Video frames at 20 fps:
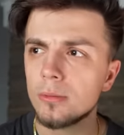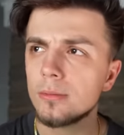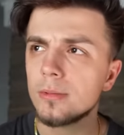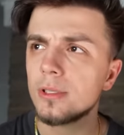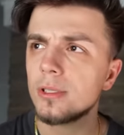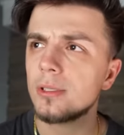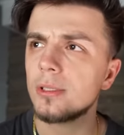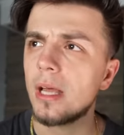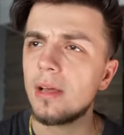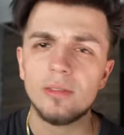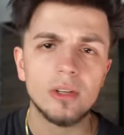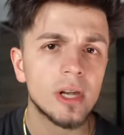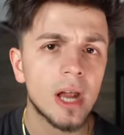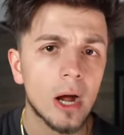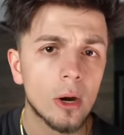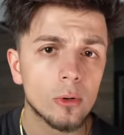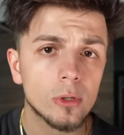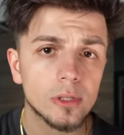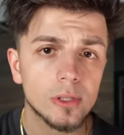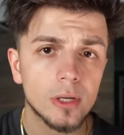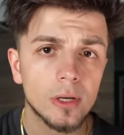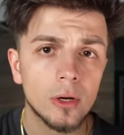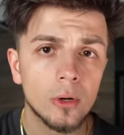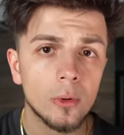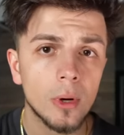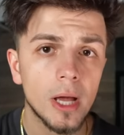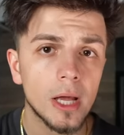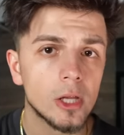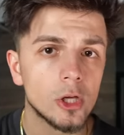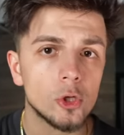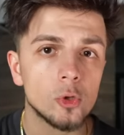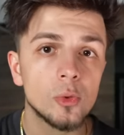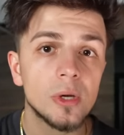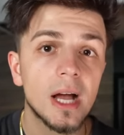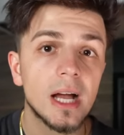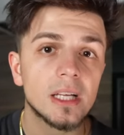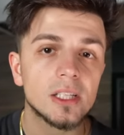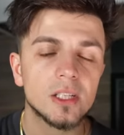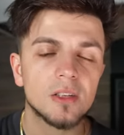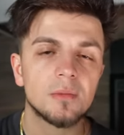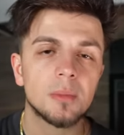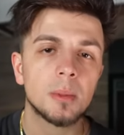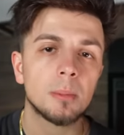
7 hours ago and you guys have